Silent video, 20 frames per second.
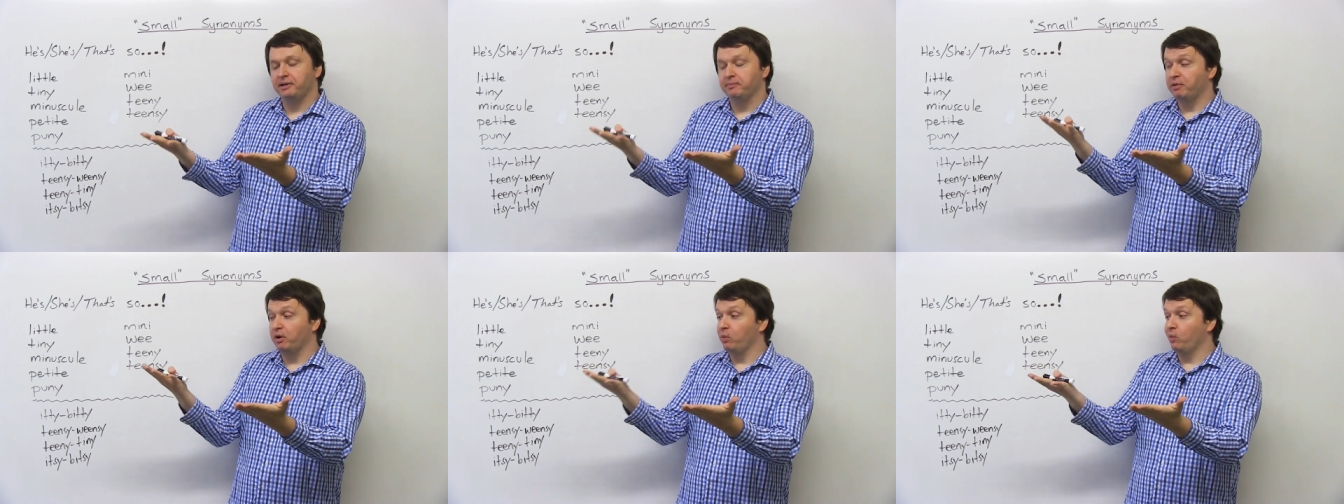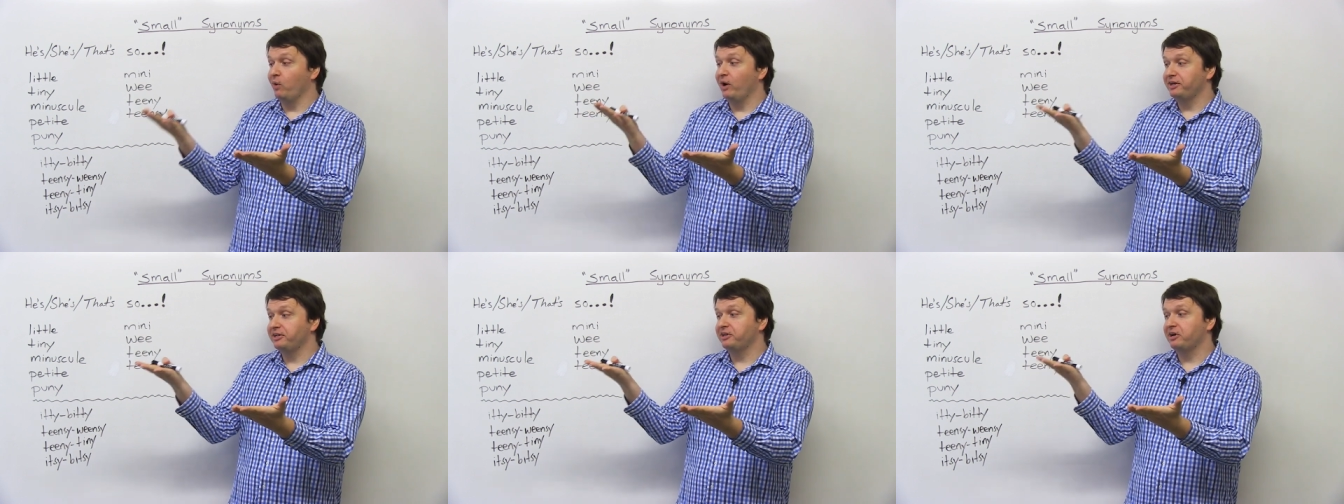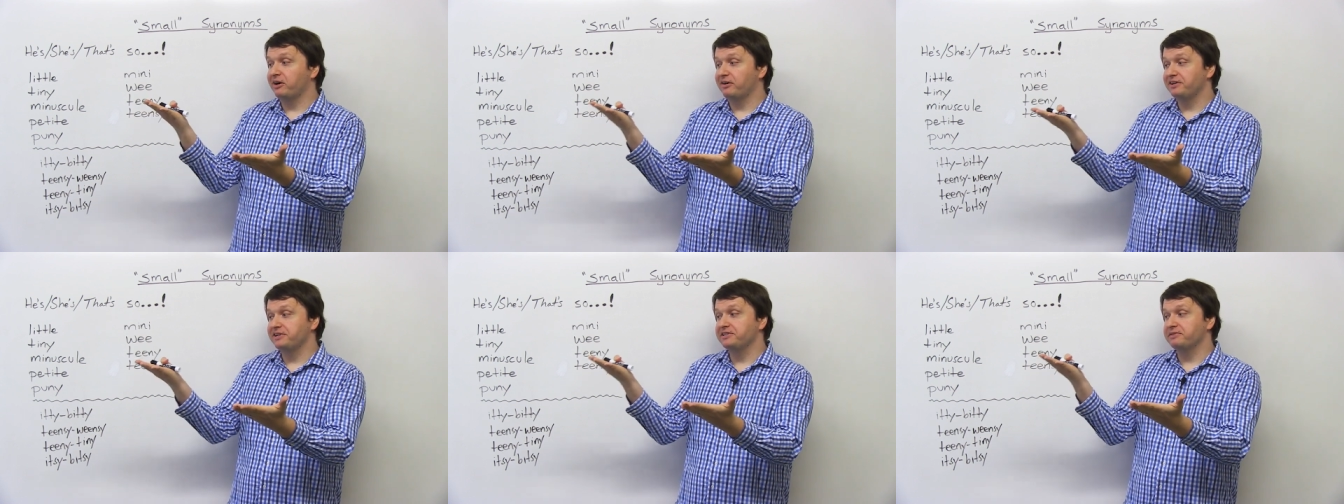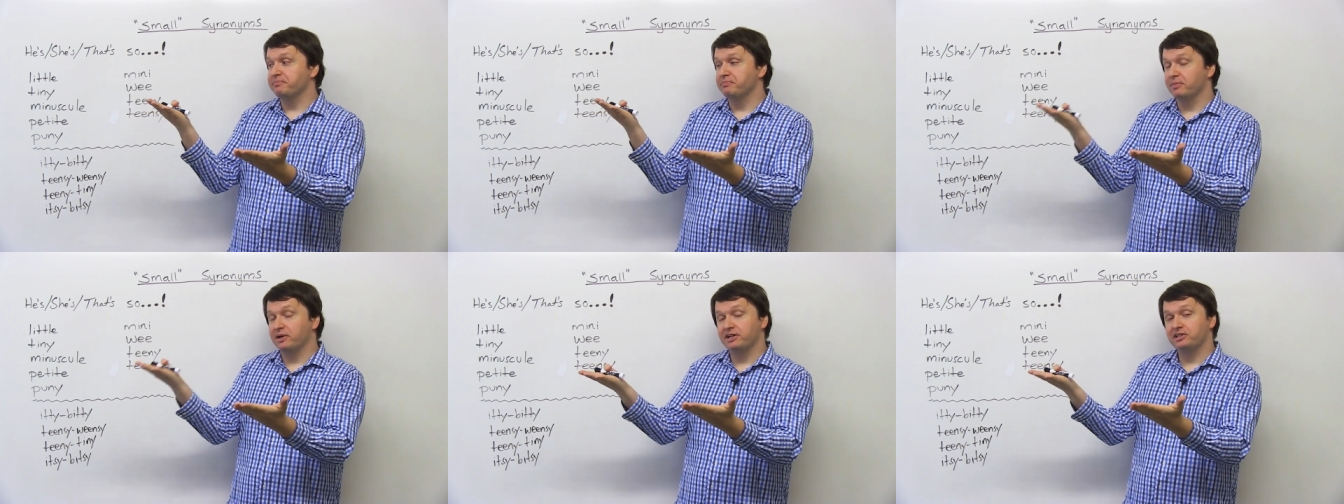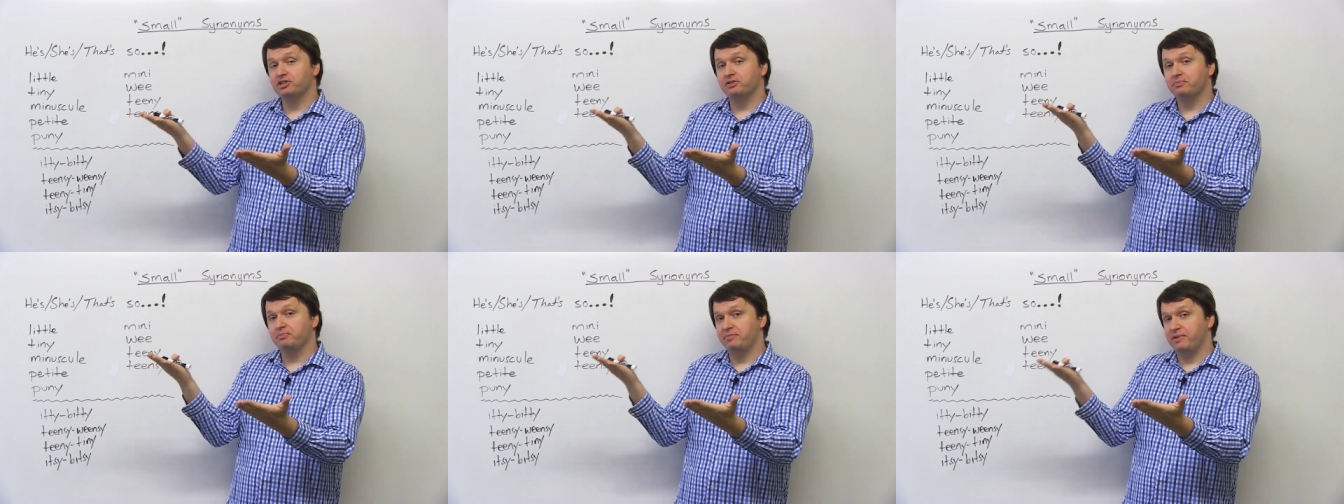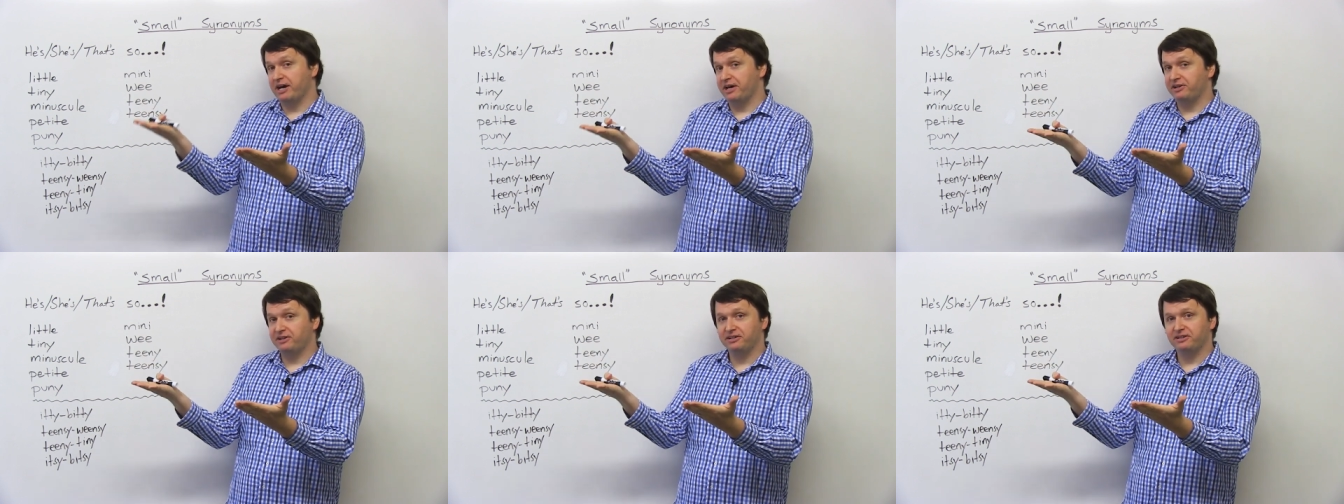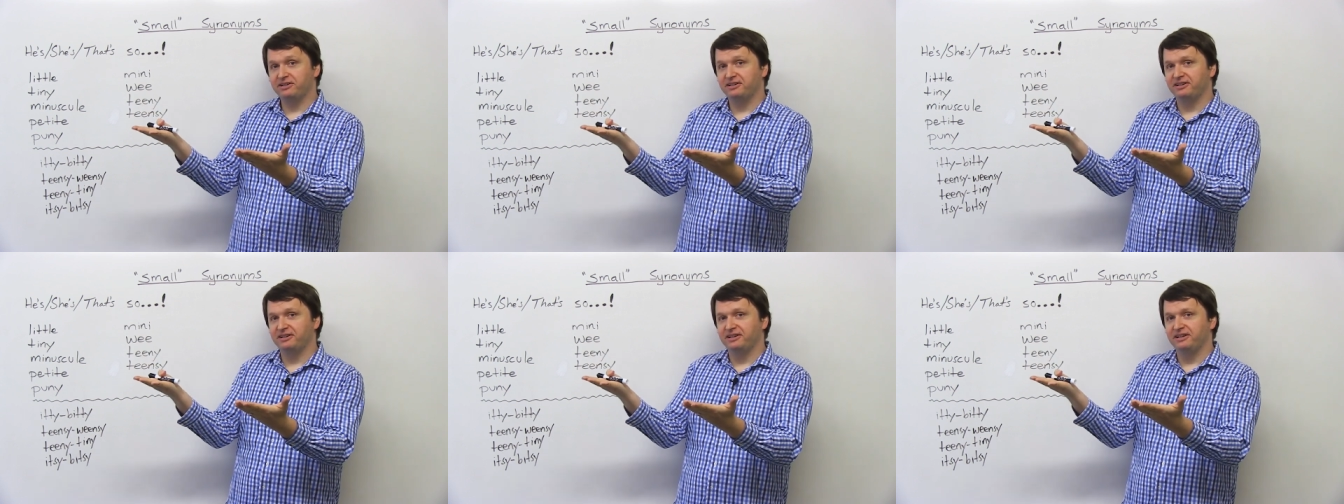but one car is much
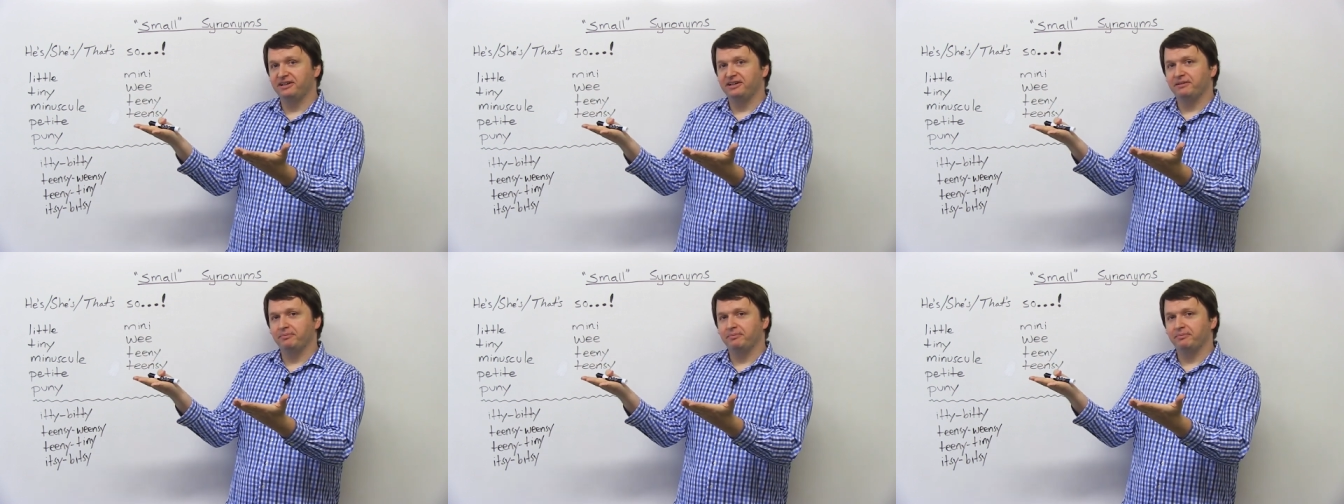better,